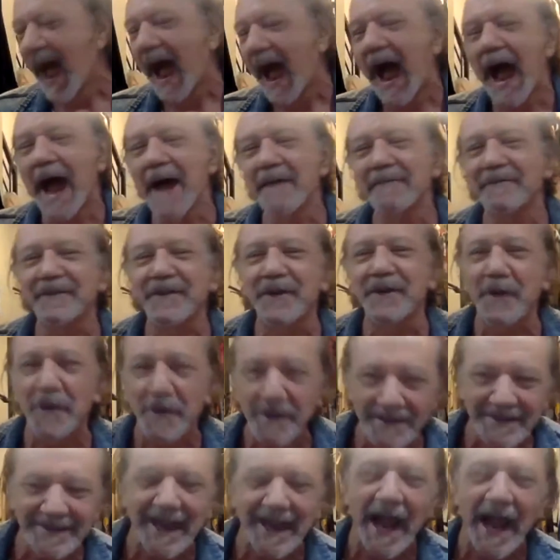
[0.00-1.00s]
Of
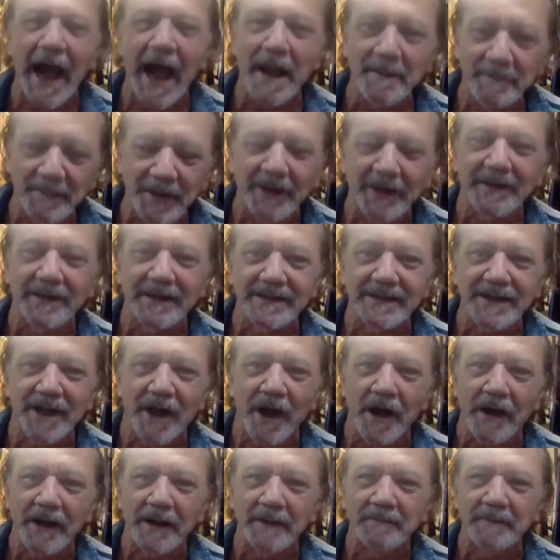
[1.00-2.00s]
course, I'm going to
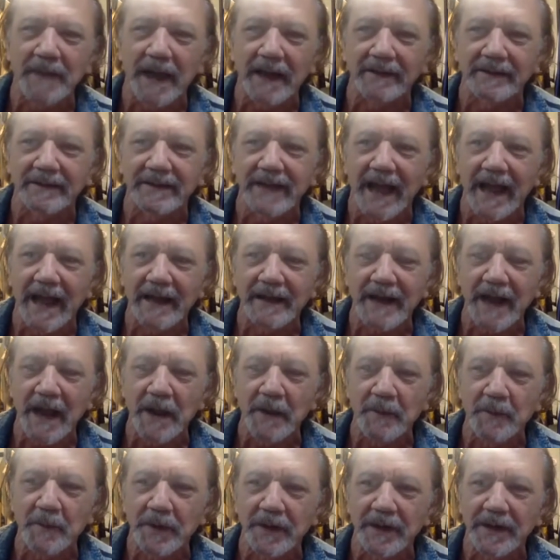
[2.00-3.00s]
talk about that,
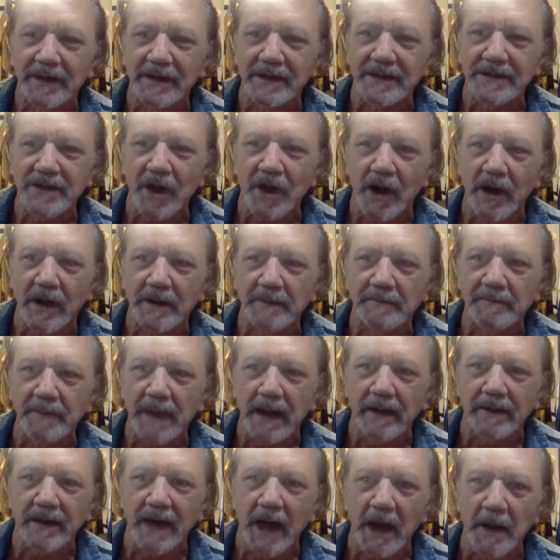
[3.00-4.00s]
and we're going to talk
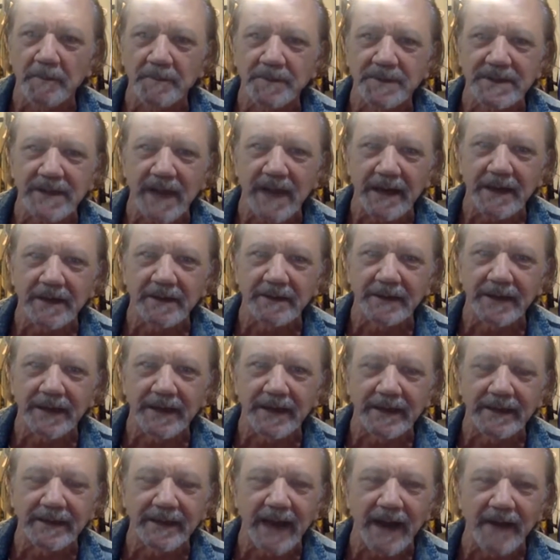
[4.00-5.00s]
about
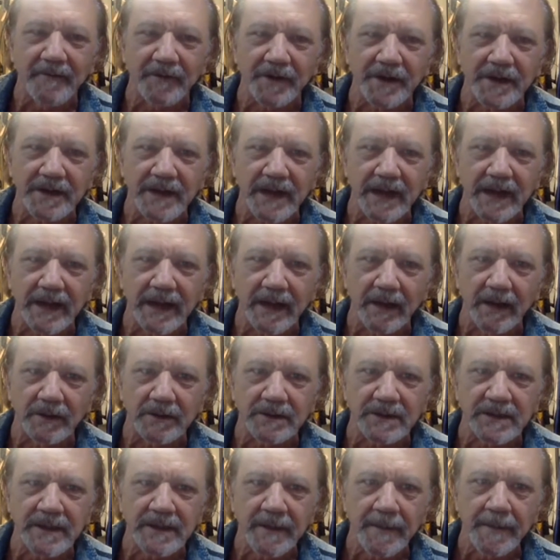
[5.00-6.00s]
upcycling and everything
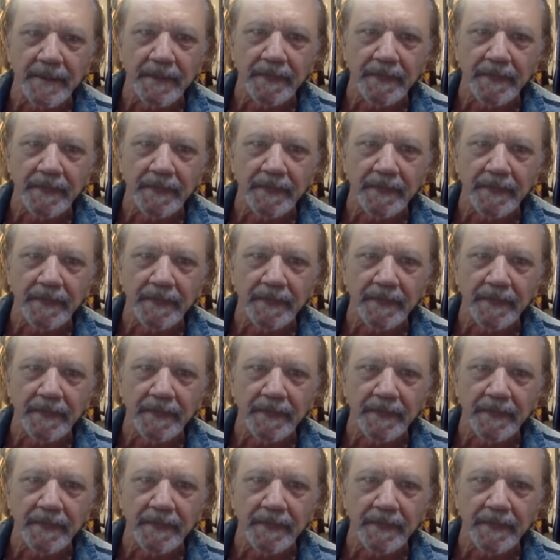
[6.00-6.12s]
else.